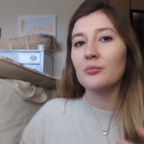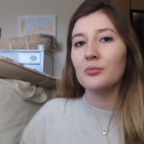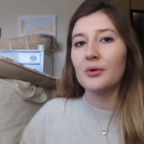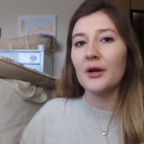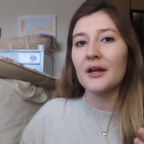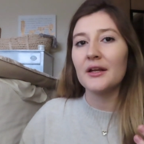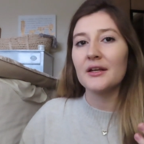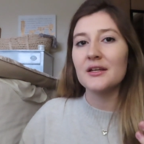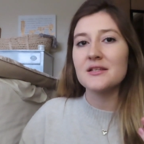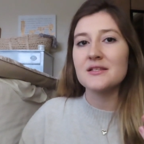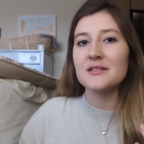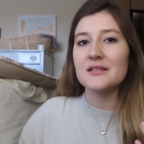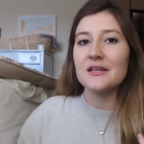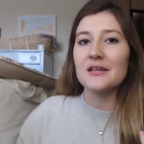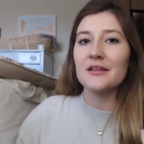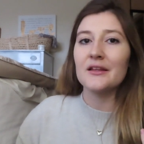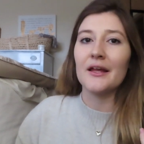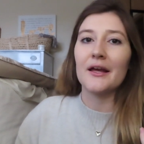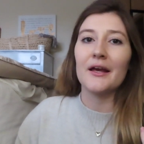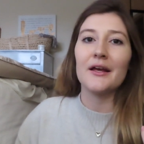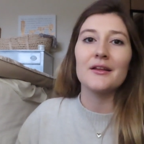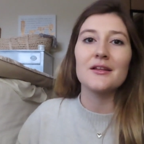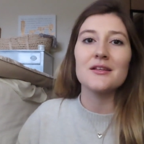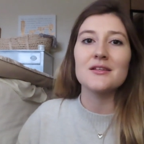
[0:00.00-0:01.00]
pregnancy
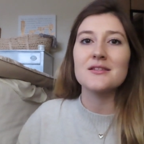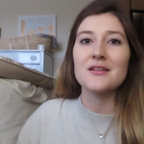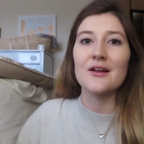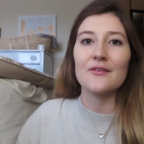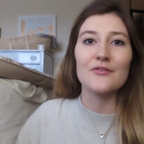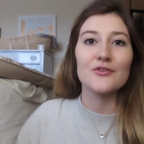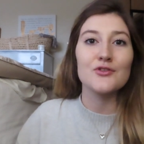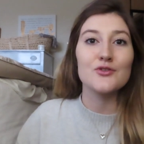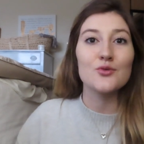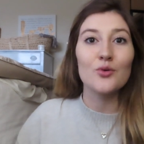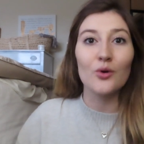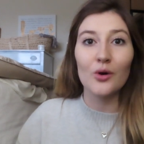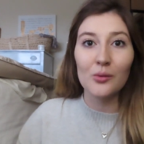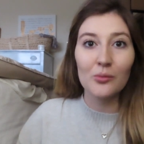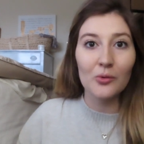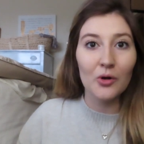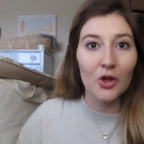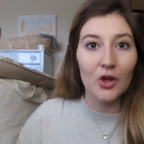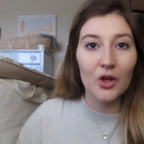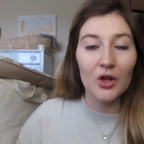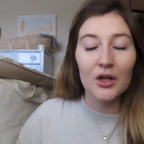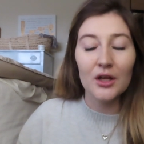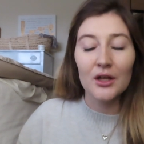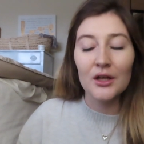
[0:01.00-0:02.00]
like the stuff is
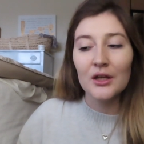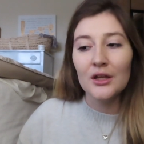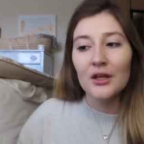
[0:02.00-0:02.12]
normal